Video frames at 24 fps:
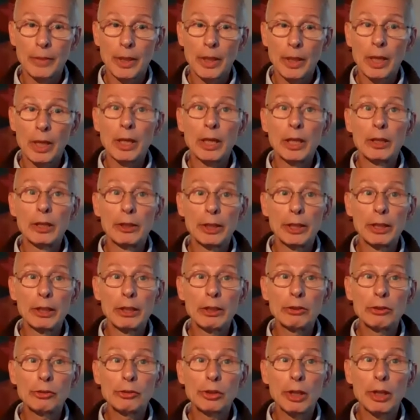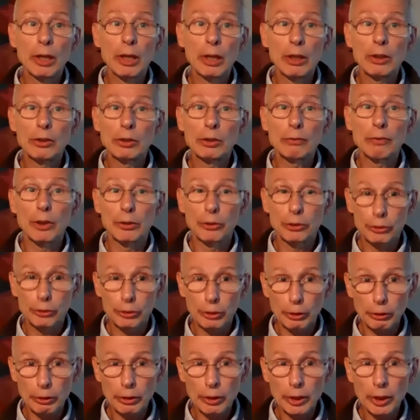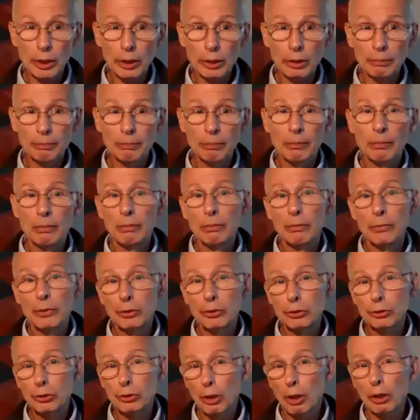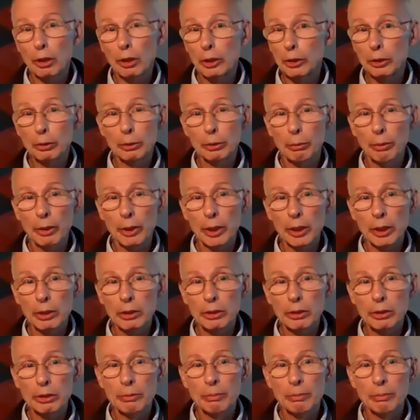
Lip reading: In these days of uncertainty, sorrow, and rage.